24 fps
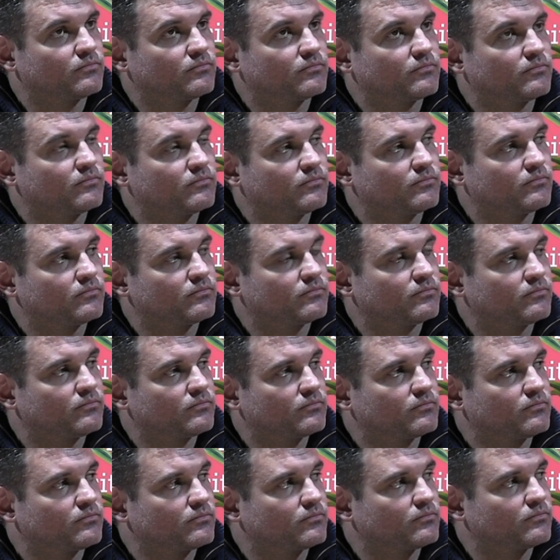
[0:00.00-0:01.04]

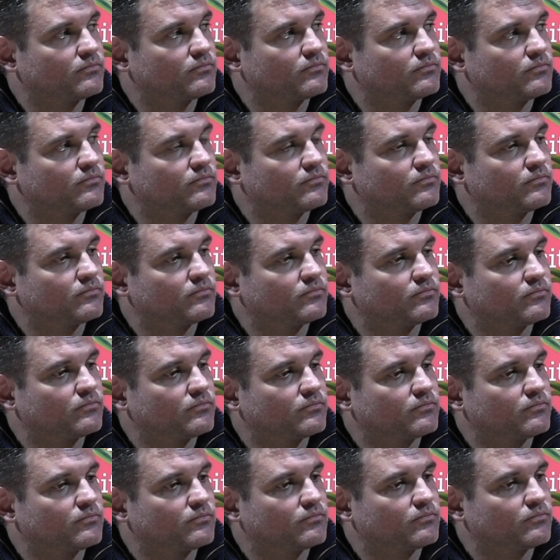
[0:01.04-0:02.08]

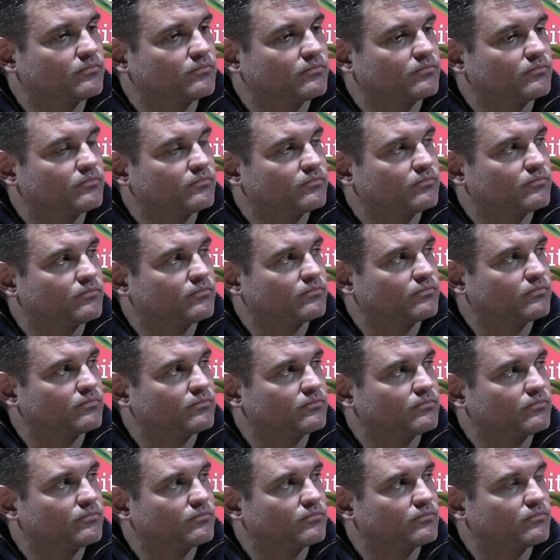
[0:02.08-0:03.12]

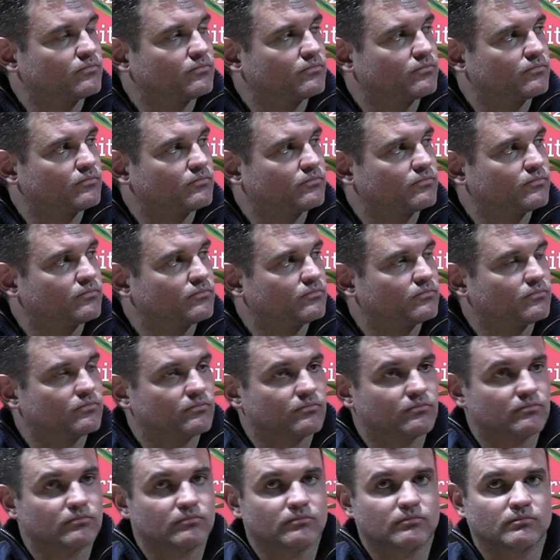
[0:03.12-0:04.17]

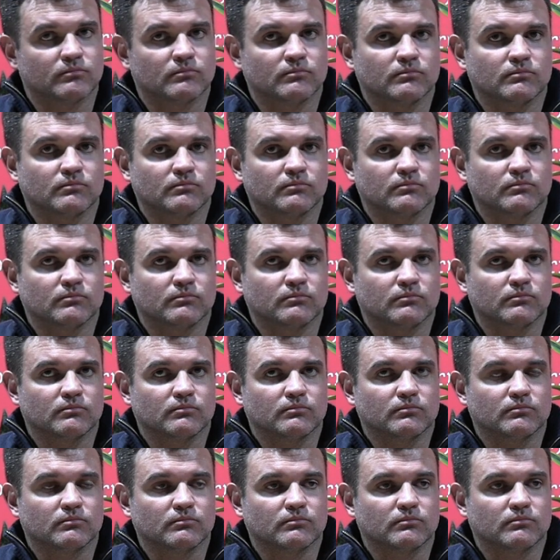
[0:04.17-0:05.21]

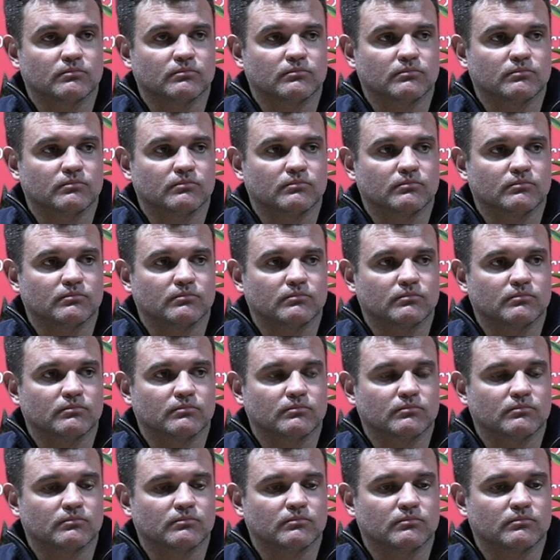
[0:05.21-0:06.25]

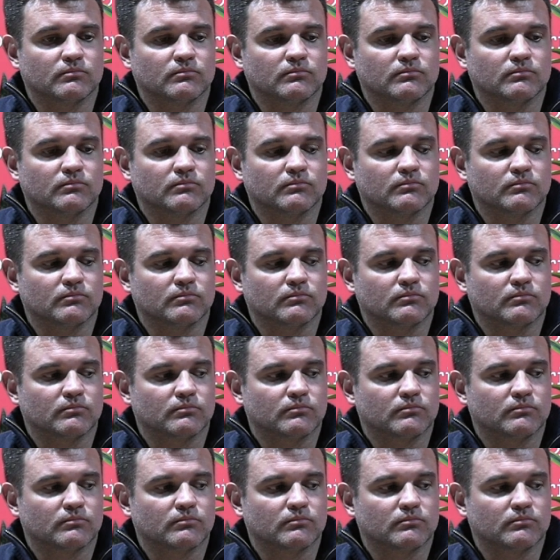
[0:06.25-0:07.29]

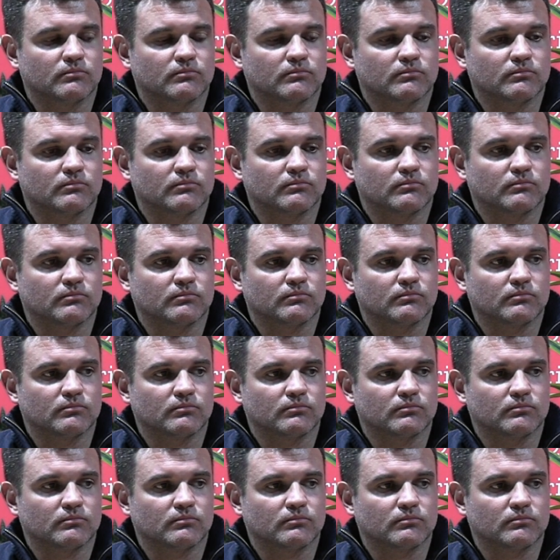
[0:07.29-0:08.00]
(not speaking)